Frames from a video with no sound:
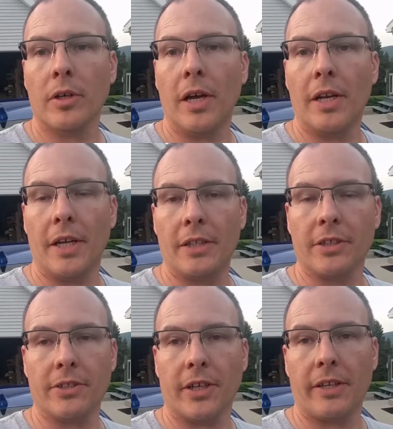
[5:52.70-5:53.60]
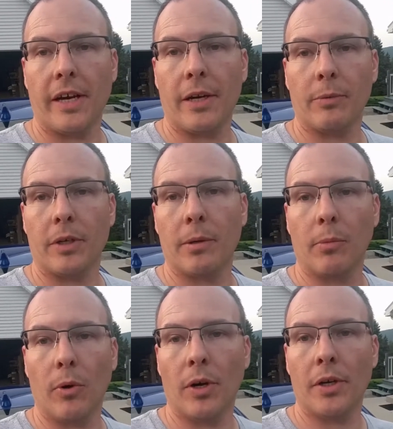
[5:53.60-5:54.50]
and then just like that it would
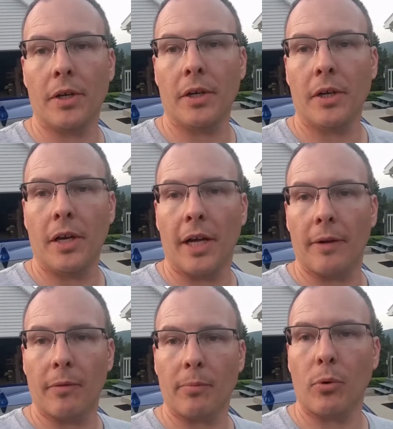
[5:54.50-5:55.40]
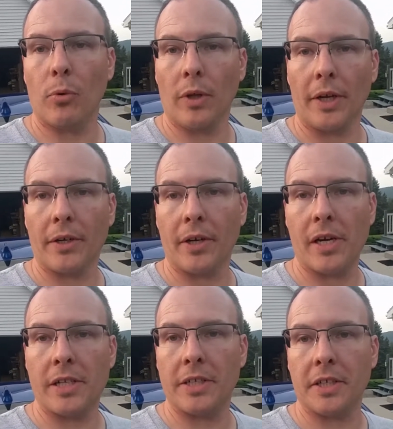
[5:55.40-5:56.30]
come on and it would pull like
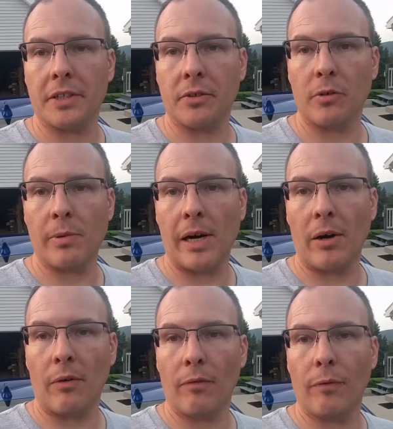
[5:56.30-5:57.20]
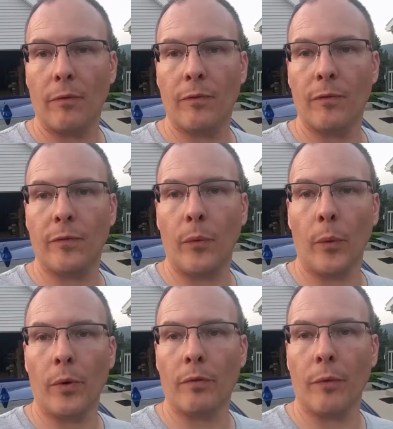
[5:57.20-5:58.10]
crazy to about
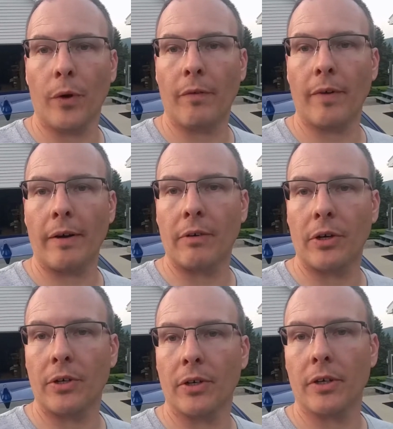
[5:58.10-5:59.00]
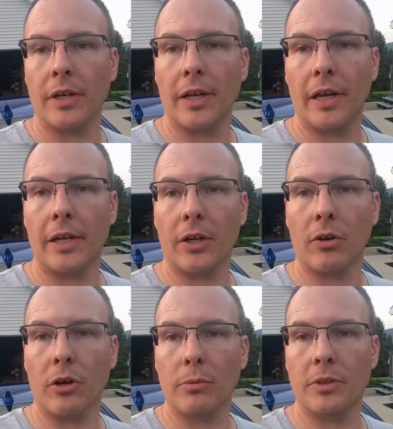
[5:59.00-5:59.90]
4,500, and then the
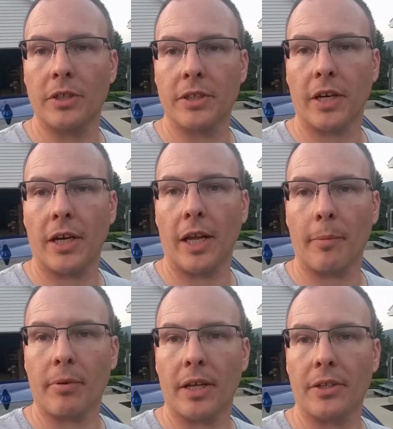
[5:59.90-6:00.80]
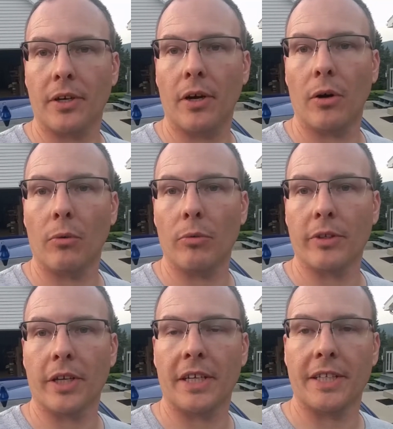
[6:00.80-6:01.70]
car would just kind of like plateau. It was
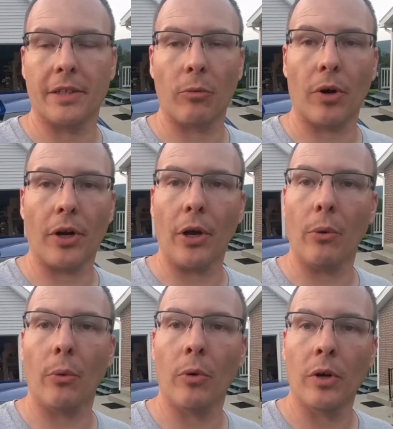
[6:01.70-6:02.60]
like it didn't want to go,